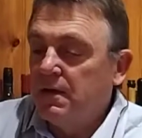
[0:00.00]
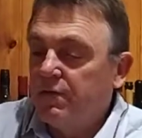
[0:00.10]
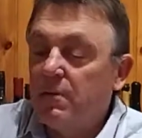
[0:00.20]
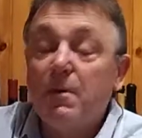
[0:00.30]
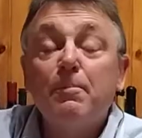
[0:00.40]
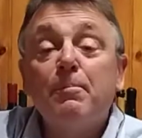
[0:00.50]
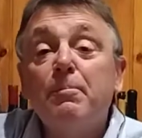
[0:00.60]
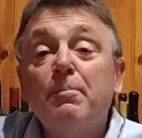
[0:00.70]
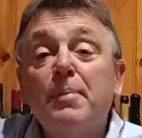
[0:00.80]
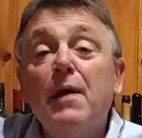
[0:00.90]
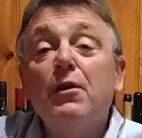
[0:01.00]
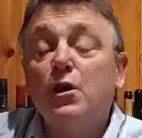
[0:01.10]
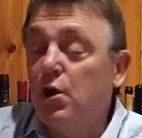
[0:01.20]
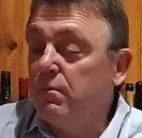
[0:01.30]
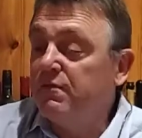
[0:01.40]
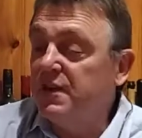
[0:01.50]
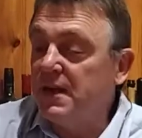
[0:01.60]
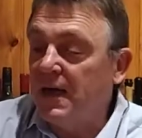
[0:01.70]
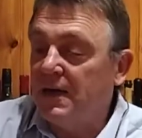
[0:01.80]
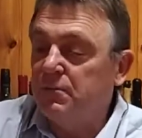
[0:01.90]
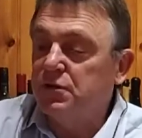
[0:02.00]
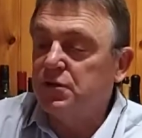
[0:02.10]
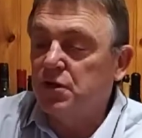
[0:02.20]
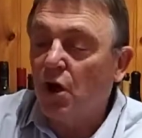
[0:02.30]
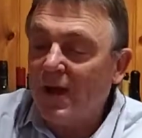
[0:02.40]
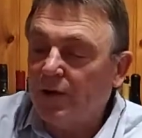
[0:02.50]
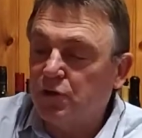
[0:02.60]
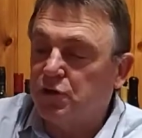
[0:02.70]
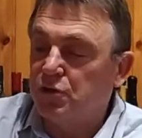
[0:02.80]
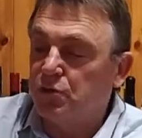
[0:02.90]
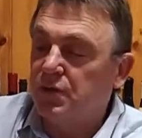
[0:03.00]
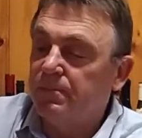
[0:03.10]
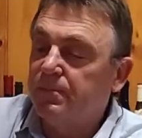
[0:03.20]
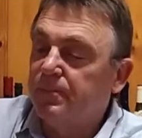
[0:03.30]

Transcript: from a Paracombe vineyard, which is high altitude,